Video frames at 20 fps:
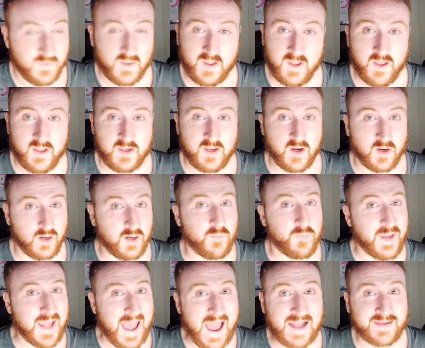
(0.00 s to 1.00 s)
You're going to
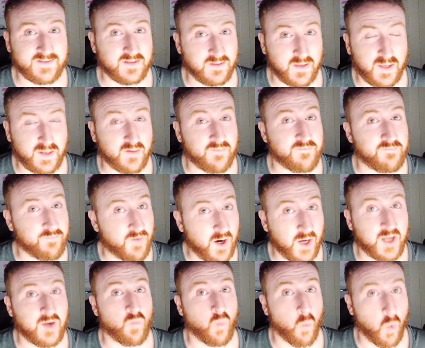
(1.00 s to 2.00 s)
be acting like a
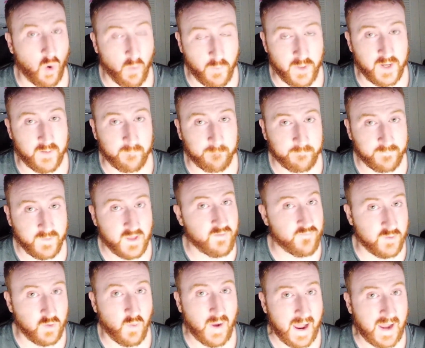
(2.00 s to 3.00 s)
fucking woman if
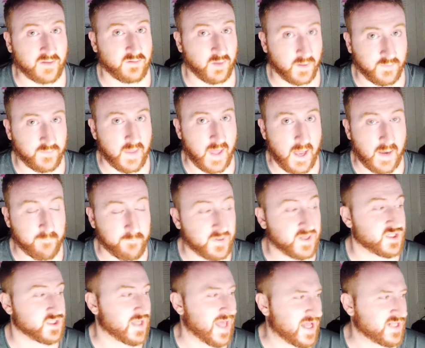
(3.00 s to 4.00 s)
you act like that,
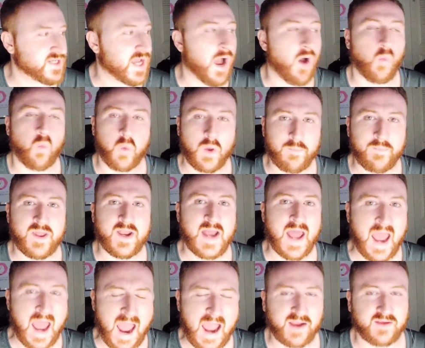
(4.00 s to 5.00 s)
because that's how women
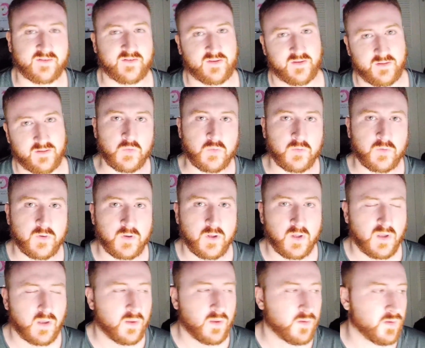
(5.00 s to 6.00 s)
act.
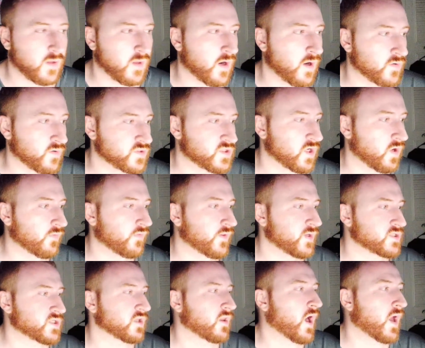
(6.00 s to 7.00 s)
So
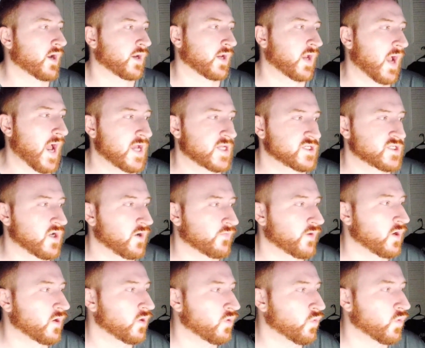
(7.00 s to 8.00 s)
there's a lot of guys out
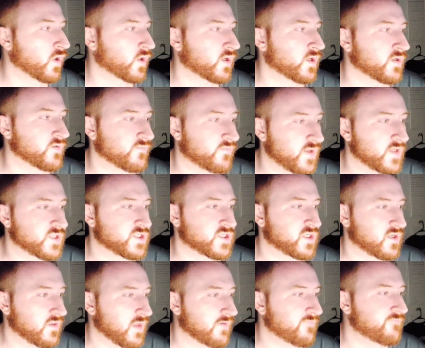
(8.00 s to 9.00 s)
there who are
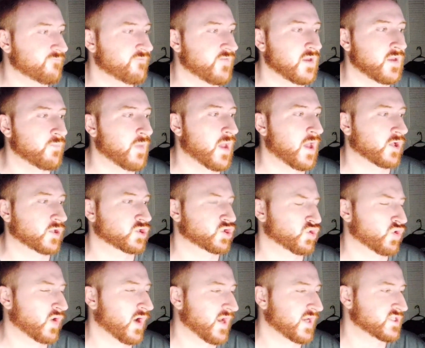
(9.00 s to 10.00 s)
convinced that female
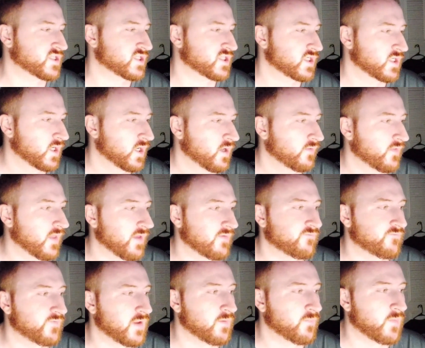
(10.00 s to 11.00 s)
traits, that
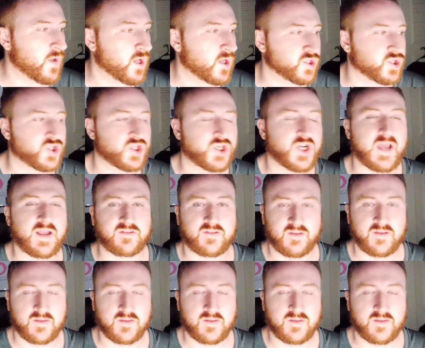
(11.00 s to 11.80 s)
female shit